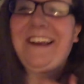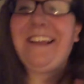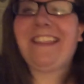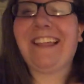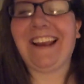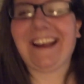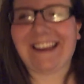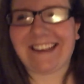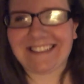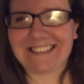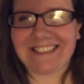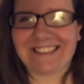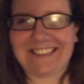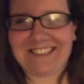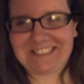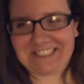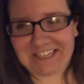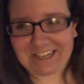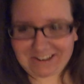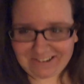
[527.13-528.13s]
Like, it's a
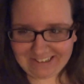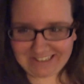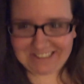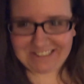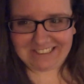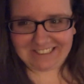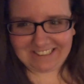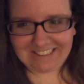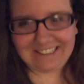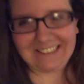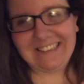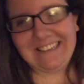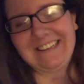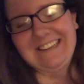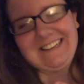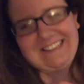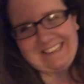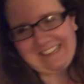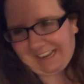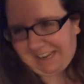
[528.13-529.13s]
legit question.
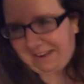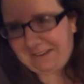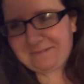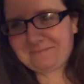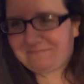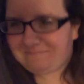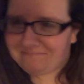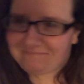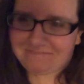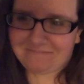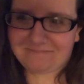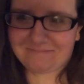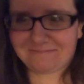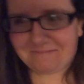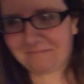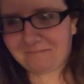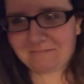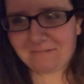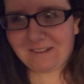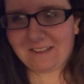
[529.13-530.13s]
Like,
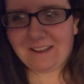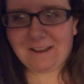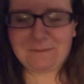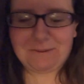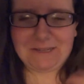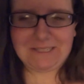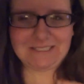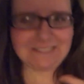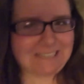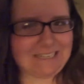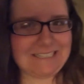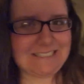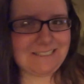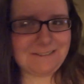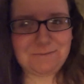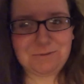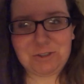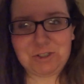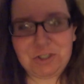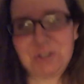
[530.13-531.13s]
I mean, his last
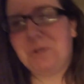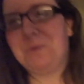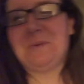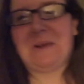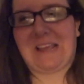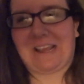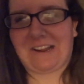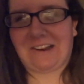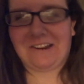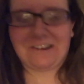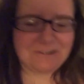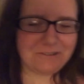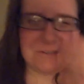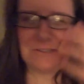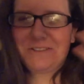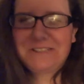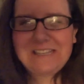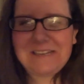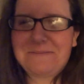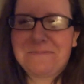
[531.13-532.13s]
name's Shoemaker.
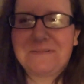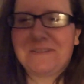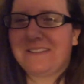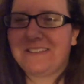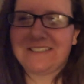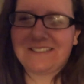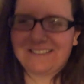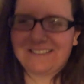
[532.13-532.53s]
Whose name?